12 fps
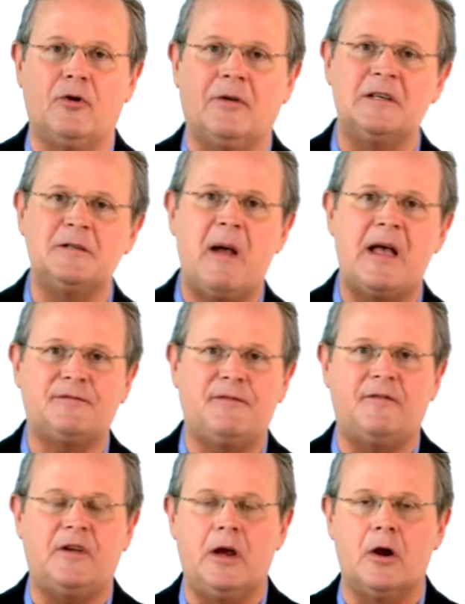during these past
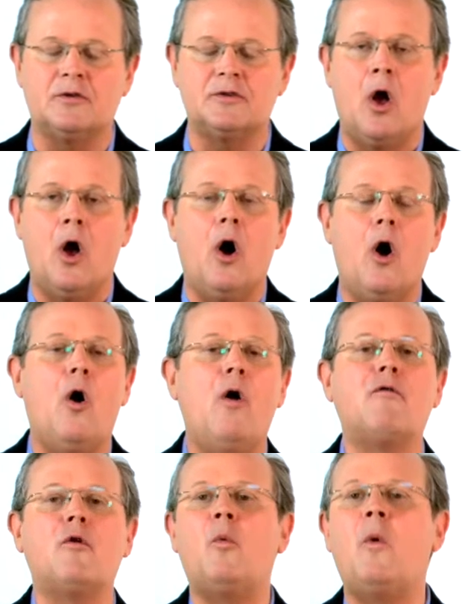50 years
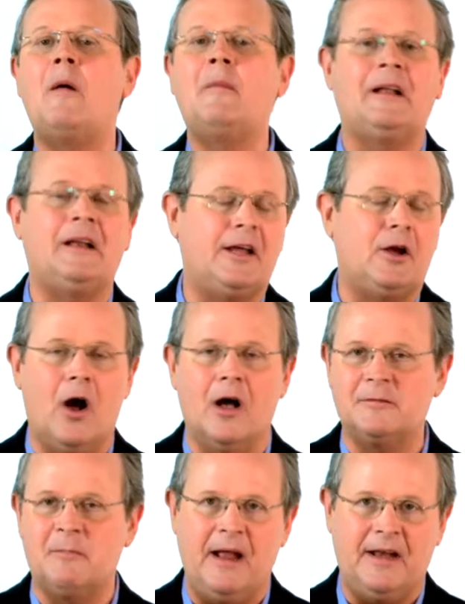overwhelmingly
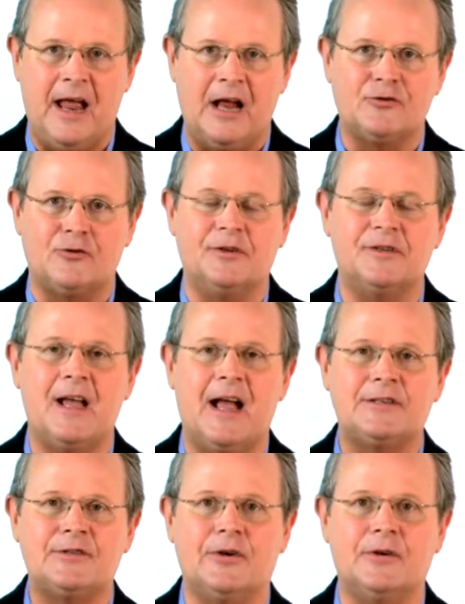caused by natural
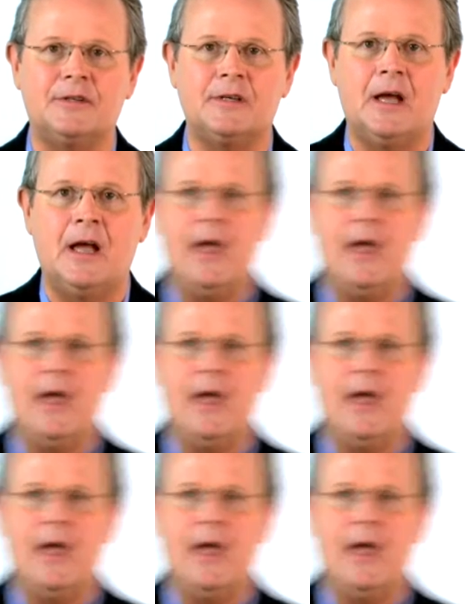disasters,